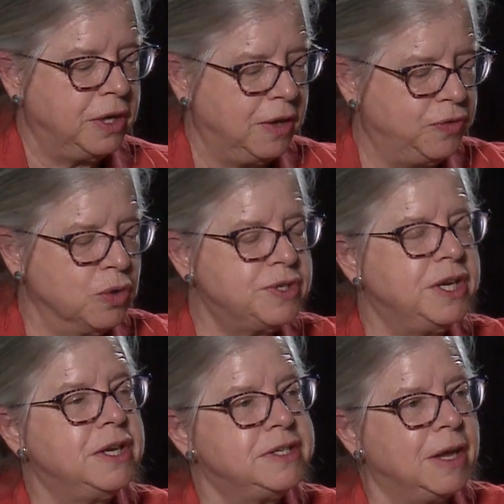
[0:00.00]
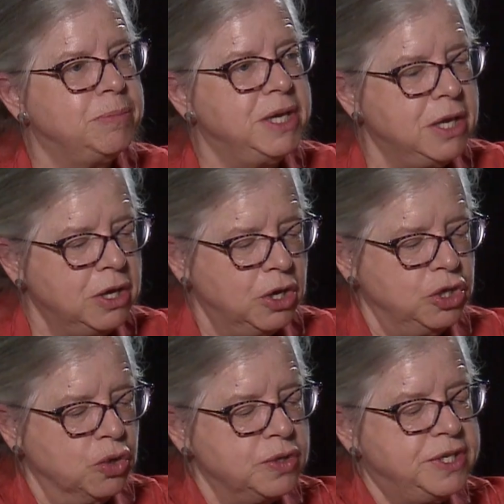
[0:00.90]
If your seat is empty,
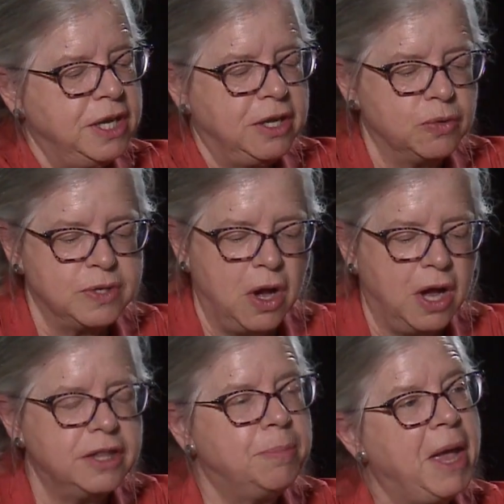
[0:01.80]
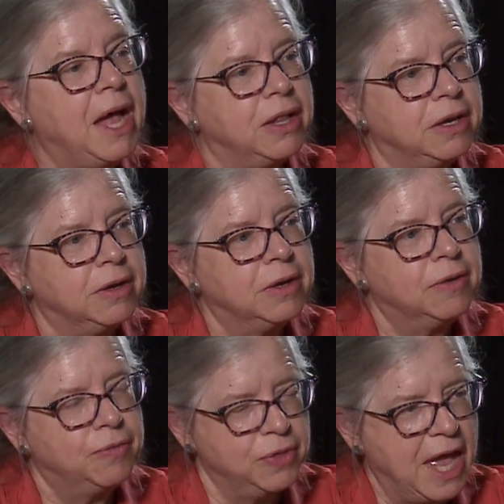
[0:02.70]
your seat goes on the ballot
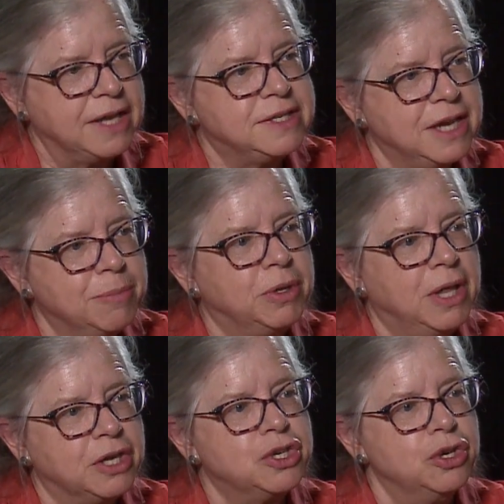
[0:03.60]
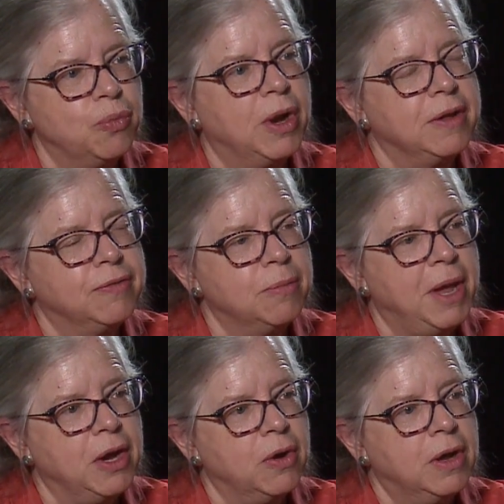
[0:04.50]
for that same election you're running for mayor.